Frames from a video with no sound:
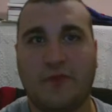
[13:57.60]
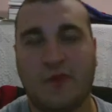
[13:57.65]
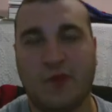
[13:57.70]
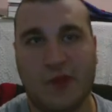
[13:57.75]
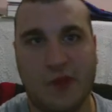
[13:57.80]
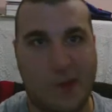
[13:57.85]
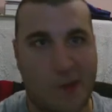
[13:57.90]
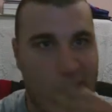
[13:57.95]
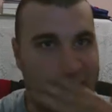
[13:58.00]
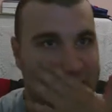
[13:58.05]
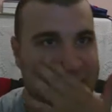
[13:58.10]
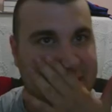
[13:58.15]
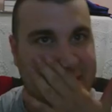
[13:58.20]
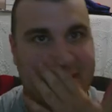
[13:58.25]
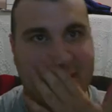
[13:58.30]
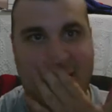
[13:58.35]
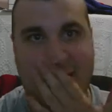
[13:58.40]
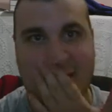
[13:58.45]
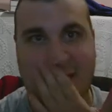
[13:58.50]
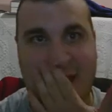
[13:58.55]
You know, when
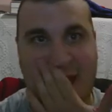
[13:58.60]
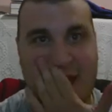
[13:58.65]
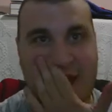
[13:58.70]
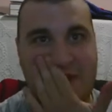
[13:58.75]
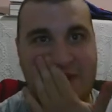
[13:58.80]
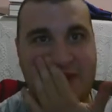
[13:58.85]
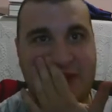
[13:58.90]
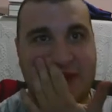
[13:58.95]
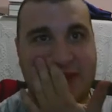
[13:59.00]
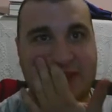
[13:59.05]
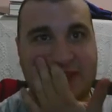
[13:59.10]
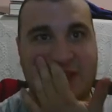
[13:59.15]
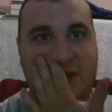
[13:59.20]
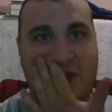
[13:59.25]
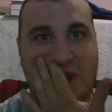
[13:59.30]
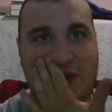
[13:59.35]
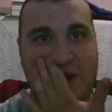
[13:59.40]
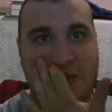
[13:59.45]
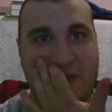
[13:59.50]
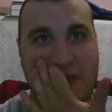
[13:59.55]
he, at the end when he's
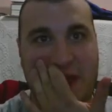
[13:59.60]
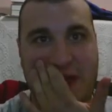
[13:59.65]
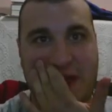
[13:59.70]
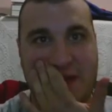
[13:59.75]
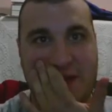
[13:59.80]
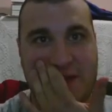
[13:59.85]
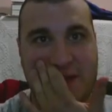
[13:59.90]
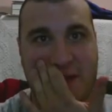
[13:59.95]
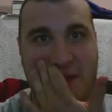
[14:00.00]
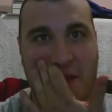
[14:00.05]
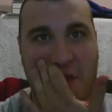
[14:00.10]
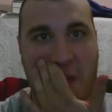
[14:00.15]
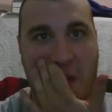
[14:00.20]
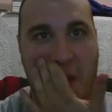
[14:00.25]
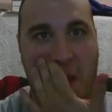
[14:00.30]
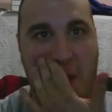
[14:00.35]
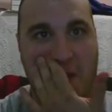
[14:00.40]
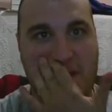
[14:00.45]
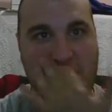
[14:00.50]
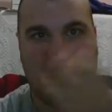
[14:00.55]
talking about, you know,
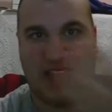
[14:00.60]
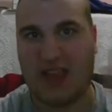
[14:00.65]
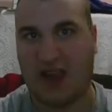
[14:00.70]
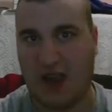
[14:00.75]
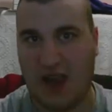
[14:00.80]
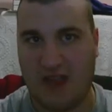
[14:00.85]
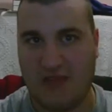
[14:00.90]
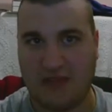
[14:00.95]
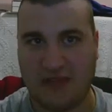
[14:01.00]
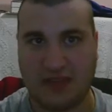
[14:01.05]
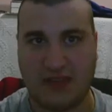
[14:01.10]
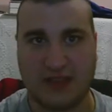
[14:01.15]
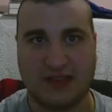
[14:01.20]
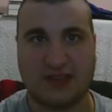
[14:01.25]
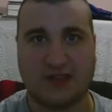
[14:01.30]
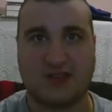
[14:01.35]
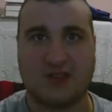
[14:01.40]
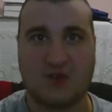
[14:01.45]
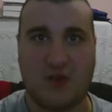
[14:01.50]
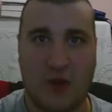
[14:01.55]
take care of everything
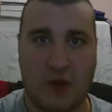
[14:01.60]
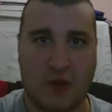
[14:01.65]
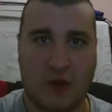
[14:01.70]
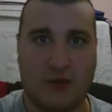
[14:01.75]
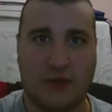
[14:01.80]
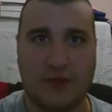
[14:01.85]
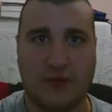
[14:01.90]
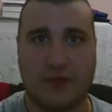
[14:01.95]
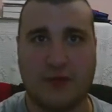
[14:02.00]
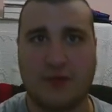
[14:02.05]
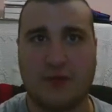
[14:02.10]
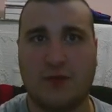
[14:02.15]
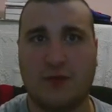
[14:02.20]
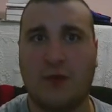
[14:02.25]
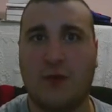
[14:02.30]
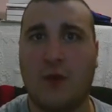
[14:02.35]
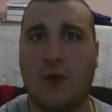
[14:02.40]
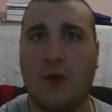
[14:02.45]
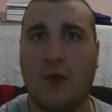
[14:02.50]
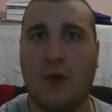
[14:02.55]
that's smaller than you.